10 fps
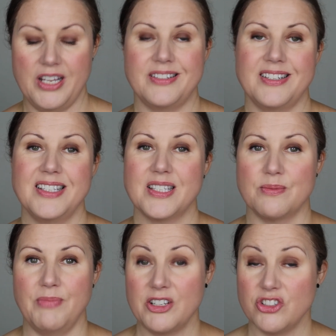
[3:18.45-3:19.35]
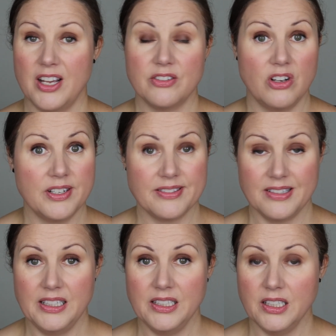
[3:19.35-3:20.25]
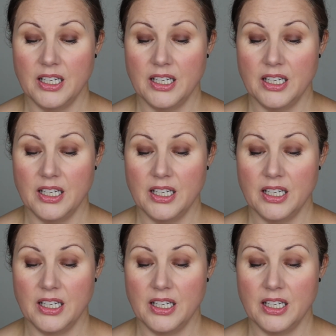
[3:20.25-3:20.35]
It did smudge out nicely.